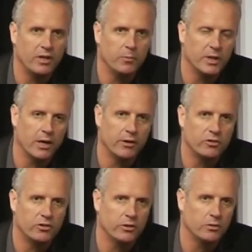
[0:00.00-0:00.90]
and then we're
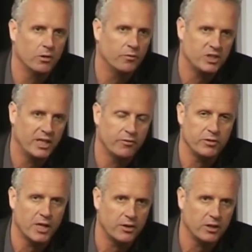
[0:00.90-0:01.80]
going to obviously hear
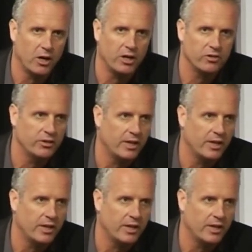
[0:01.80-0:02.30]
from the other guys